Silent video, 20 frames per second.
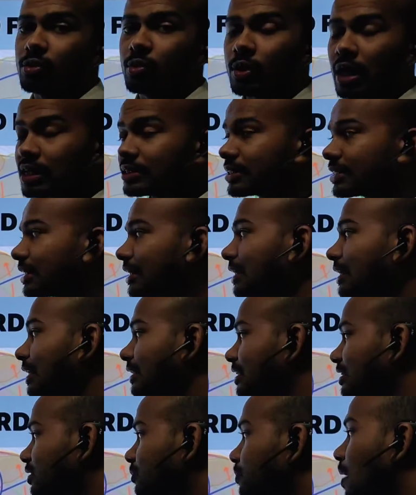You can see
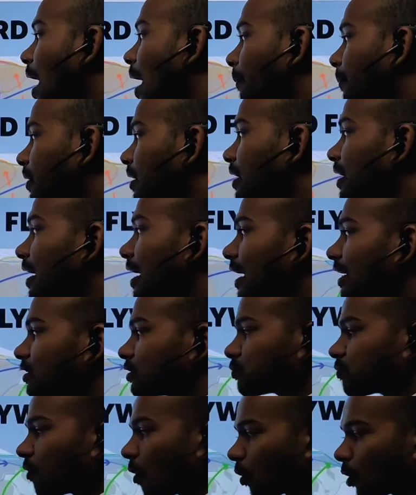in this map,
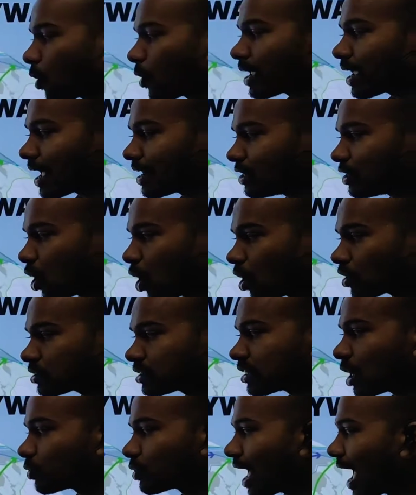it's following a
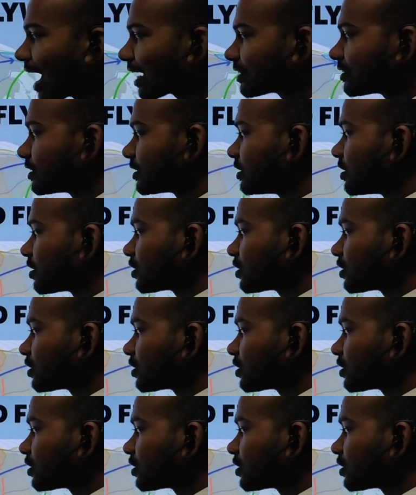north-south axis.